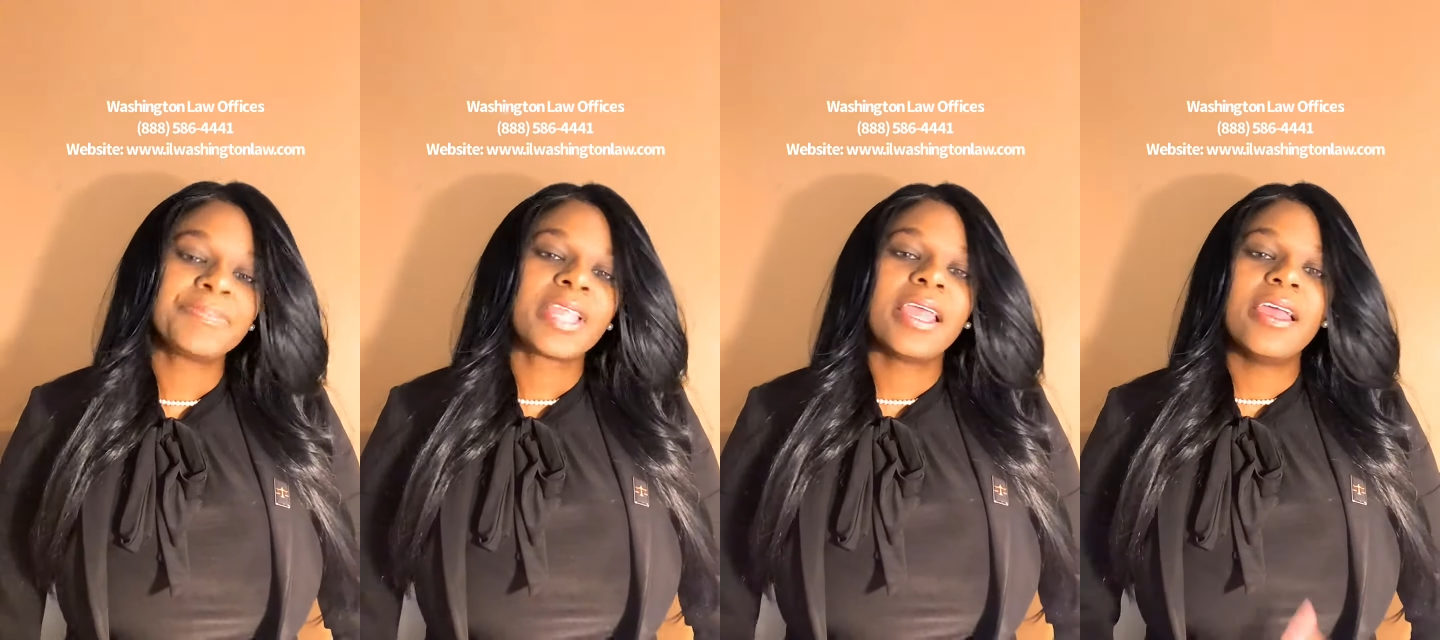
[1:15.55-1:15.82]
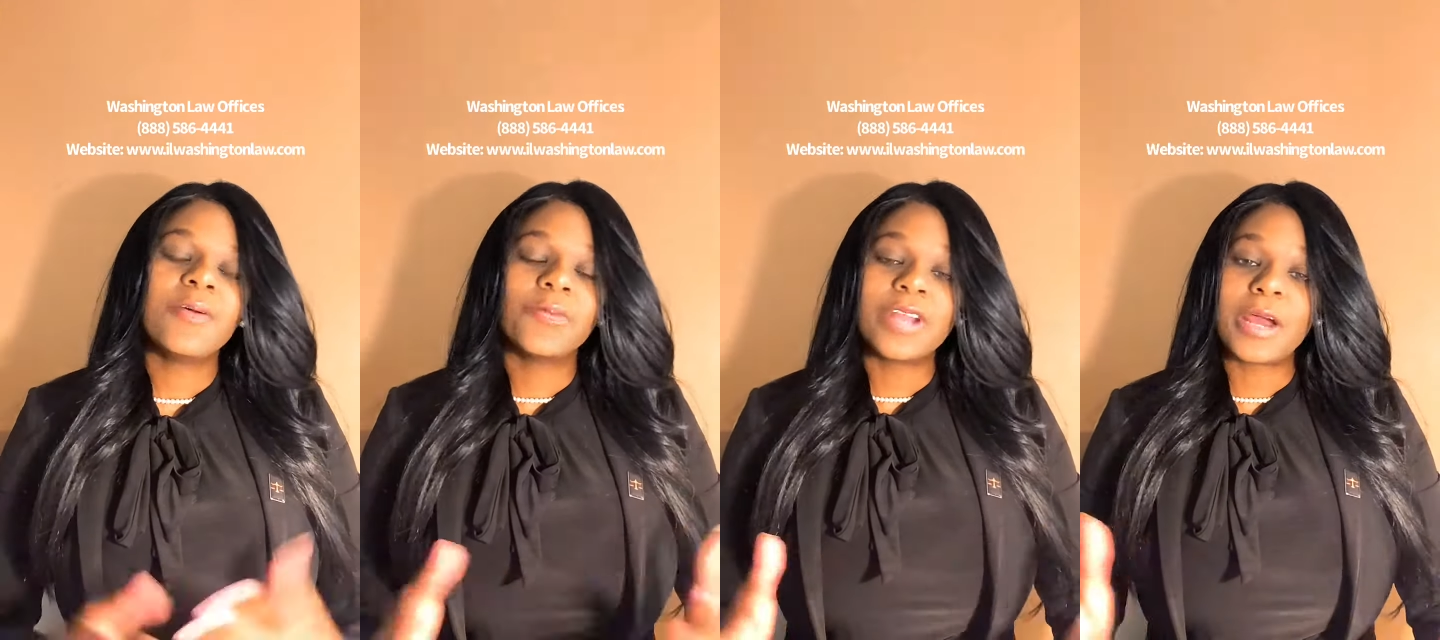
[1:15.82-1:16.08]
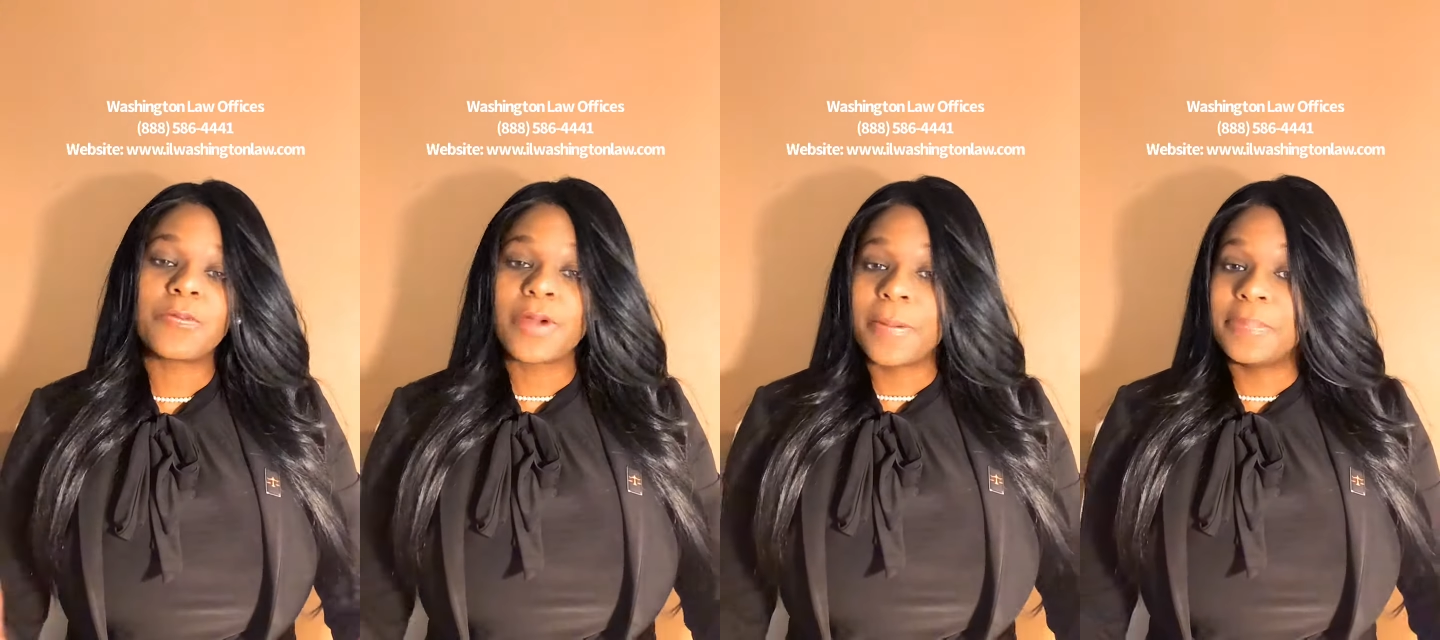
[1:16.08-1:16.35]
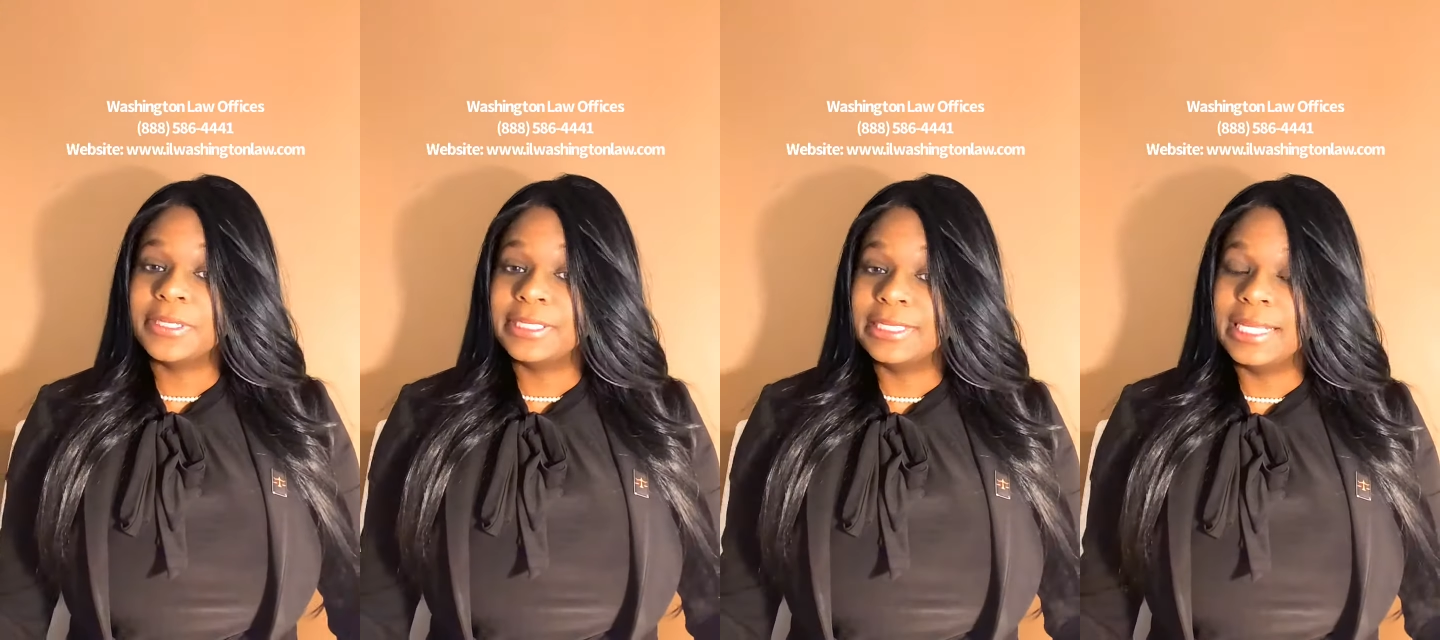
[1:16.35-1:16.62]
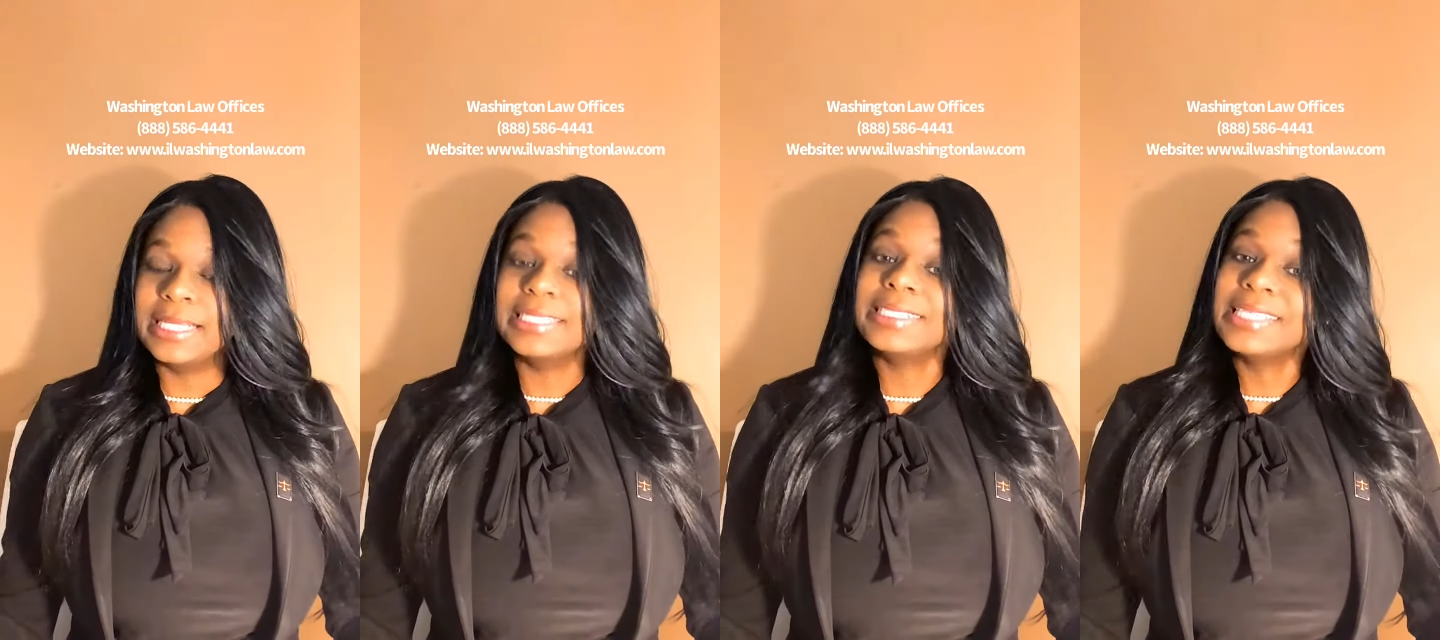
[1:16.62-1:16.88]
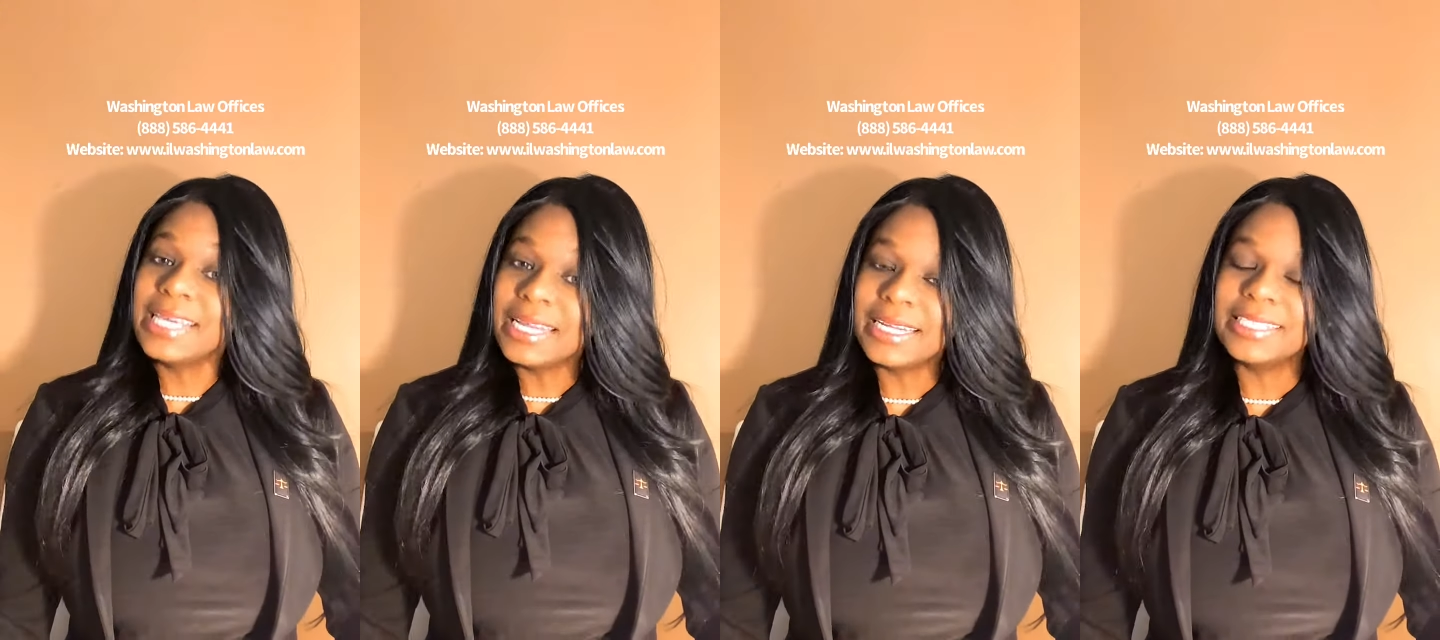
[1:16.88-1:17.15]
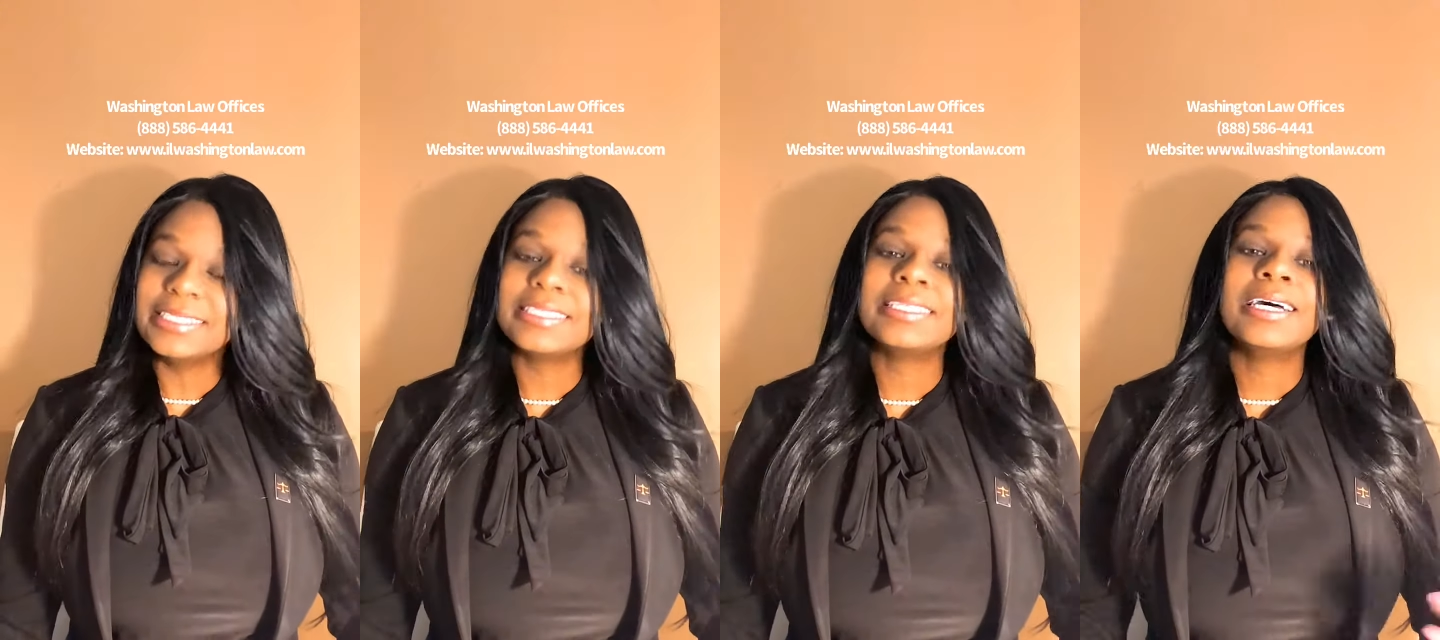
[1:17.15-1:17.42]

And when I represent tenants,